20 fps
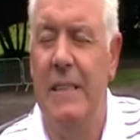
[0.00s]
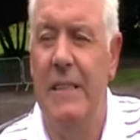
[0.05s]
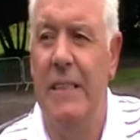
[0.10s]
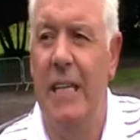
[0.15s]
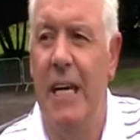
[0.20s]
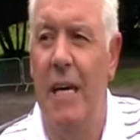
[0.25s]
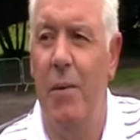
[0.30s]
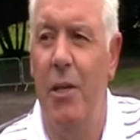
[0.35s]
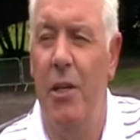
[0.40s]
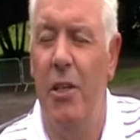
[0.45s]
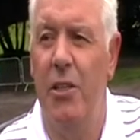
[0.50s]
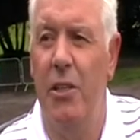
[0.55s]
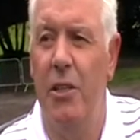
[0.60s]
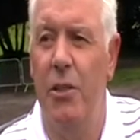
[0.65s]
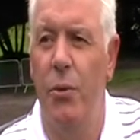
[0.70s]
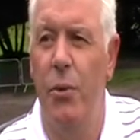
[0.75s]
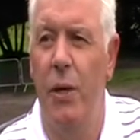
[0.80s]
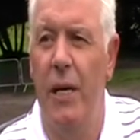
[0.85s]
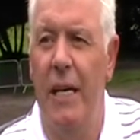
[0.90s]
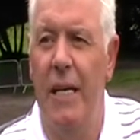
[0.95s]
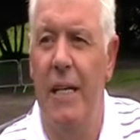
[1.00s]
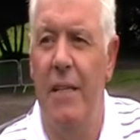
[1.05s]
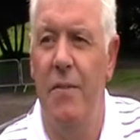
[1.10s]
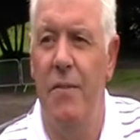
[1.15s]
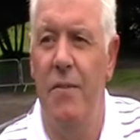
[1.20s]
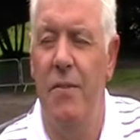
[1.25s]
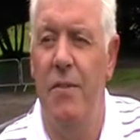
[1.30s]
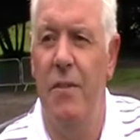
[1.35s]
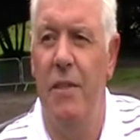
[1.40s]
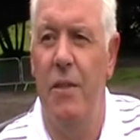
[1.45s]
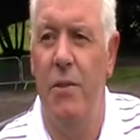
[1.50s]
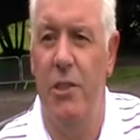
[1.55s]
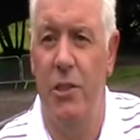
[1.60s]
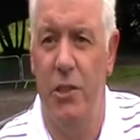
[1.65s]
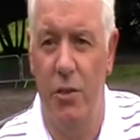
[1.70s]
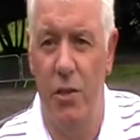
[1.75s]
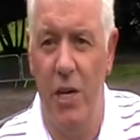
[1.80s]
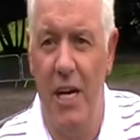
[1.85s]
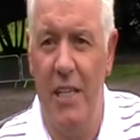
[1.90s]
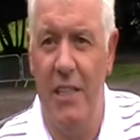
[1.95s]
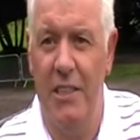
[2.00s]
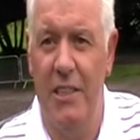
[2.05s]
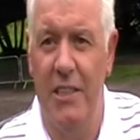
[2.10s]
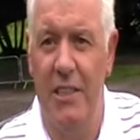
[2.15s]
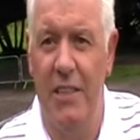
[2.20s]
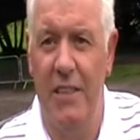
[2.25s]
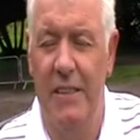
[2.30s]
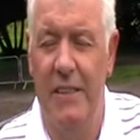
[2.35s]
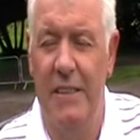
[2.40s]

Time he got to 12, he was scratch.